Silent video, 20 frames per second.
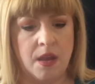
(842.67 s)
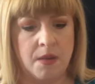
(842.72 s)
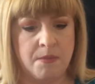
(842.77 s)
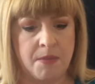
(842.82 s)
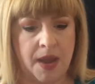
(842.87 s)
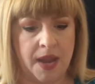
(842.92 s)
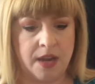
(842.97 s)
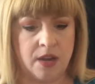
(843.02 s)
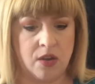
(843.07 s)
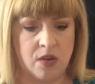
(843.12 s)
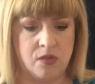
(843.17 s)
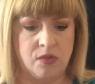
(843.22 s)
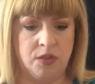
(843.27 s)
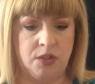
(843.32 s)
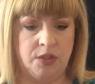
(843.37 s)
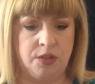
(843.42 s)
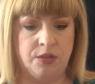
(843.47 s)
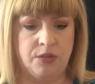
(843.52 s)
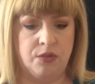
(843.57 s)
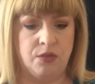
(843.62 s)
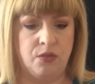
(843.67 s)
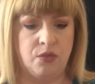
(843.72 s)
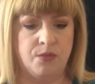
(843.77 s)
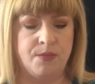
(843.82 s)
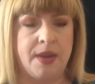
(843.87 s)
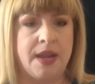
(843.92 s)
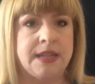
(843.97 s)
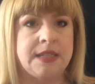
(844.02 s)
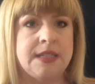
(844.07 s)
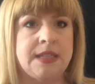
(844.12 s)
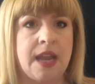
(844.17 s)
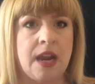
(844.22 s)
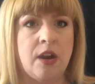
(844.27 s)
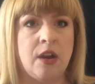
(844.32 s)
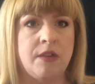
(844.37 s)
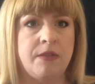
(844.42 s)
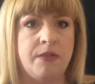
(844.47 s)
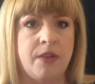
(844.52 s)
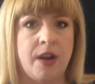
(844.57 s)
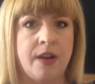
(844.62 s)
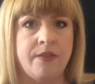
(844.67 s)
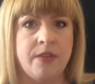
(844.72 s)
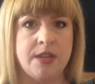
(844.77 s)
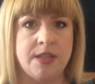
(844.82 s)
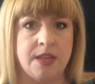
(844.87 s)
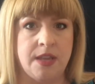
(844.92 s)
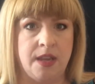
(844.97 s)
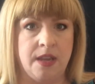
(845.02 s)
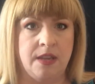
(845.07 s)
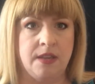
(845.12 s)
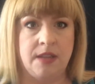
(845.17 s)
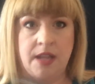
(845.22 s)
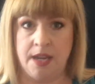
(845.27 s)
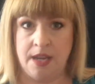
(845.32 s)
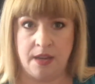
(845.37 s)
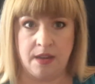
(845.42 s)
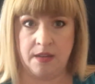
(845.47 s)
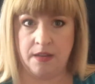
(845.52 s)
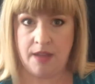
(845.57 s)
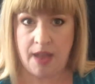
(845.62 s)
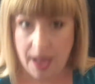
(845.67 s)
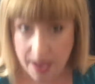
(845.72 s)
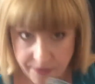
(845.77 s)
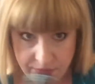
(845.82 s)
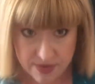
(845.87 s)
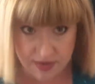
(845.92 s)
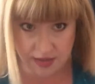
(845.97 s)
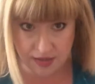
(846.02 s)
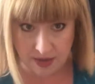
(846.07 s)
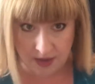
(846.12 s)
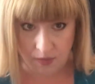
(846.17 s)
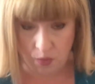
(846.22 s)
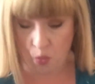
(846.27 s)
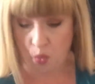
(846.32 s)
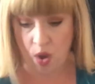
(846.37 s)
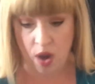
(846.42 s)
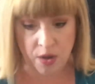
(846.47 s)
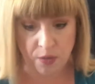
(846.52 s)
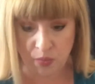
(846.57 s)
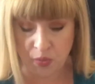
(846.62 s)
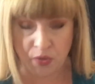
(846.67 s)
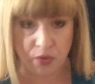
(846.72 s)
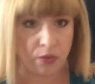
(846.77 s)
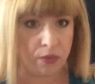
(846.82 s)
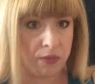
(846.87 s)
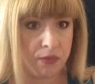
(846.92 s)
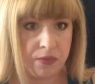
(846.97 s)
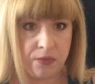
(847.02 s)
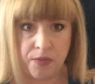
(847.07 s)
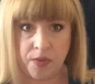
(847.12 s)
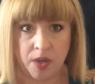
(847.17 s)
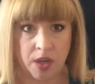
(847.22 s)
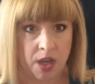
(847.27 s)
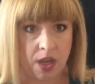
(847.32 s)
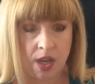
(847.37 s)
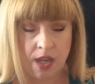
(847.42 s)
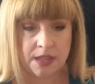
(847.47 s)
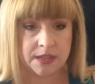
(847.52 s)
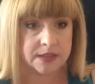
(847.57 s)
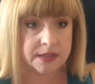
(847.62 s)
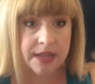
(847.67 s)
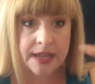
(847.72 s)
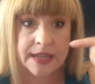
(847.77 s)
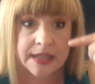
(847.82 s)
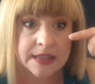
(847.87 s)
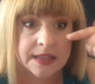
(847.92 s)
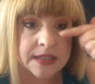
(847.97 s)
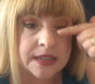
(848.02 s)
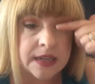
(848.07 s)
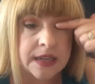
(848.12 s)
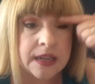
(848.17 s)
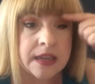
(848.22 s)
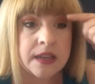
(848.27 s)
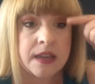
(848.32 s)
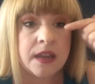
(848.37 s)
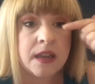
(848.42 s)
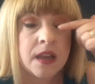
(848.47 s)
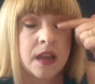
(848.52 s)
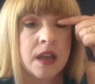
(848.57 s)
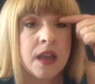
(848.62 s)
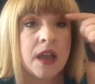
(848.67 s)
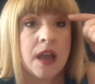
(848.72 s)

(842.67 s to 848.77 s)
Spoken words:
my go-to mascara for everything, like everything, waterproof, lengthening.